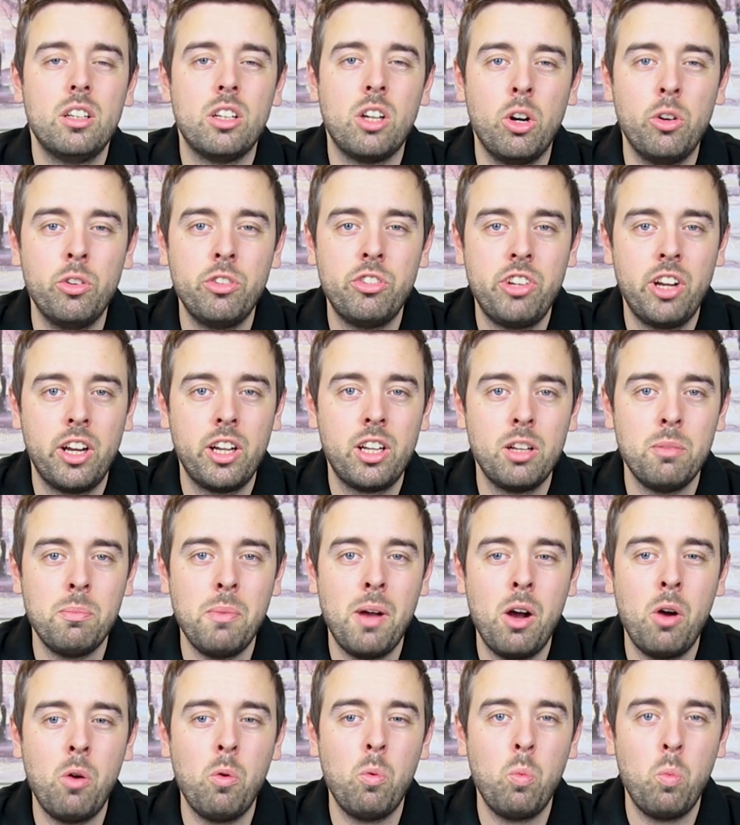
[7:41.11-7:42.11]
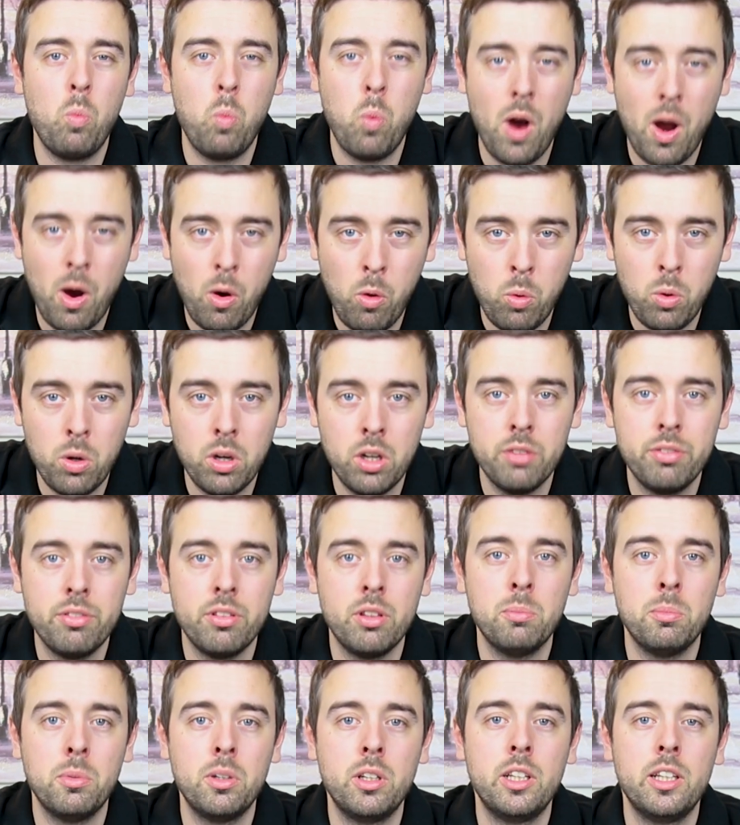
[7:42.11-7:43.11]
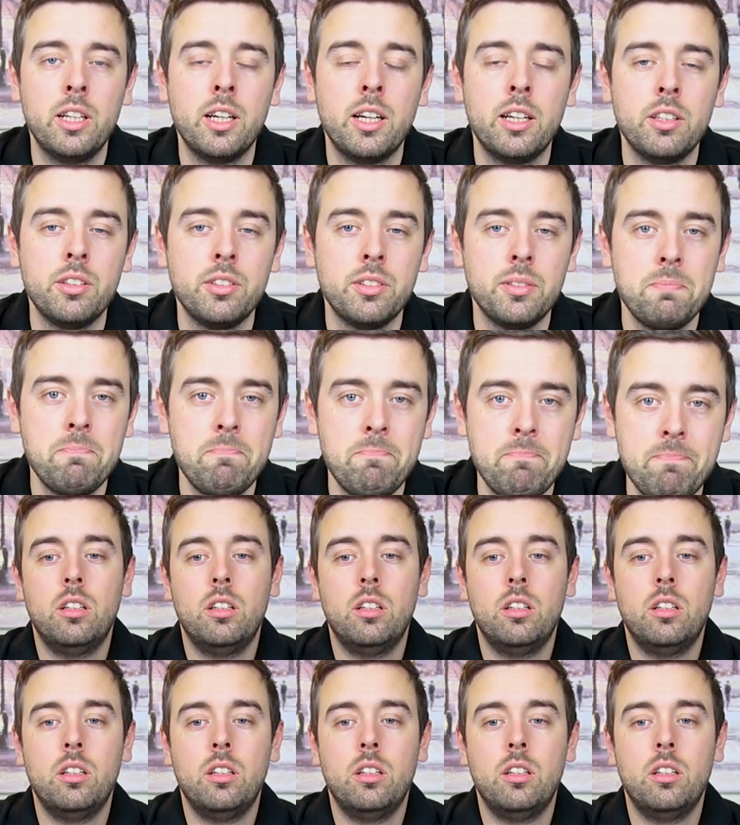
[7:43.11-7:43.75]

Go and check them out. Well worth the money, guys.